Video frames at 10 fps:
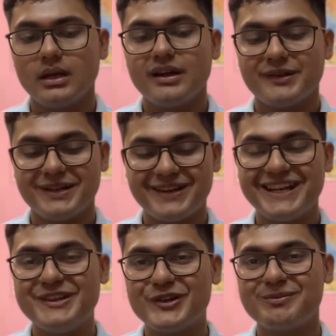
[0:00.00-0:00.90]
read
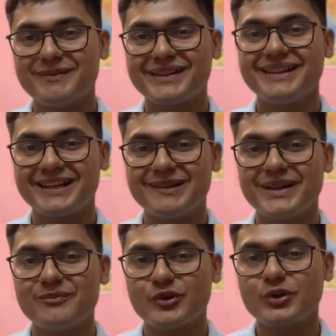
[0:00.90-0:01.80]
newspapers a little
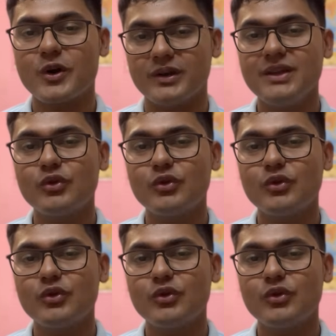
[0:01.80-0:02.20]
bit more thoroughly.